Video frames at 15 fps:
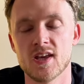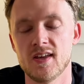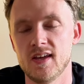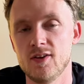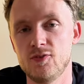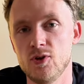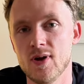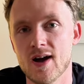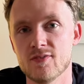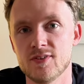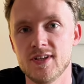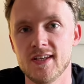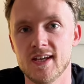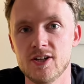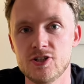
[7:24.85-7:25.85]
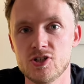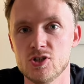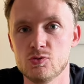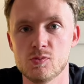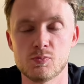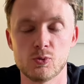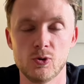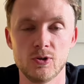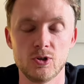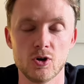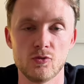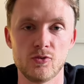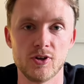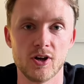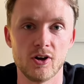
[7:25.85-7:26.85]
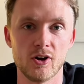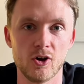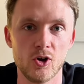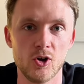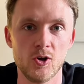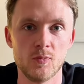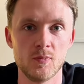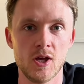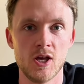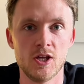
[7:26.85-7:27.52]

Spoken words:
If you have any issues with brewing coffee at home,